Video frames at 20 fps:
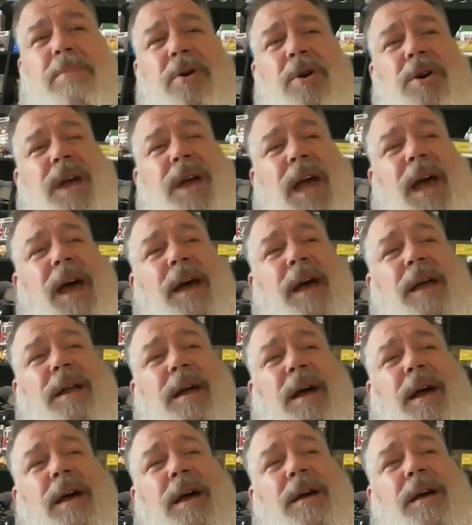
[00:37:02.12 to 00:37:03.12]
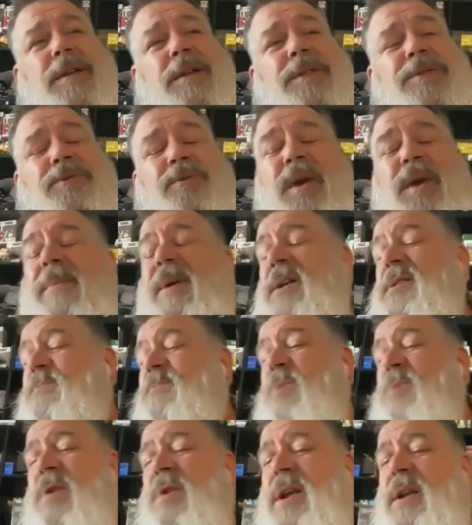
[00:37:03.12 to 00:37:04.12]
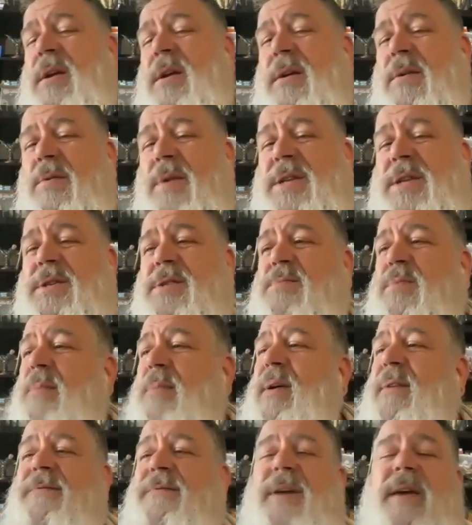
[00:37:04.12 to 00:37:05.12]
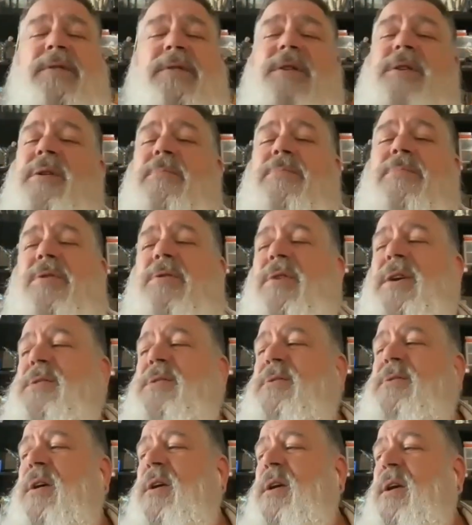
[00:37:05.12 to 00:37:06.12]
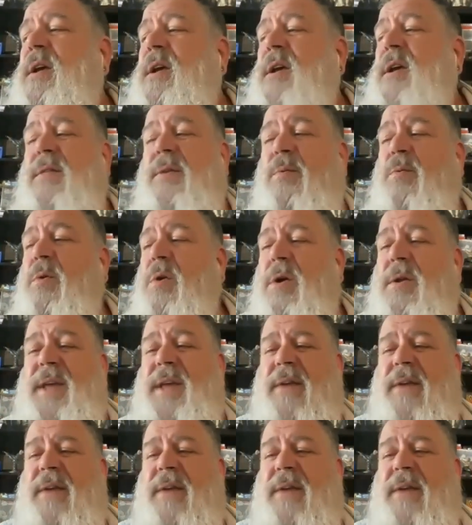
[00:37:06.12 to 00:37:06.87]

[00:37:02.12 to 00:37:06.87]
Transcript: book at uh, Three Mugs Brewing, which is one of my favorite little breweries in the world.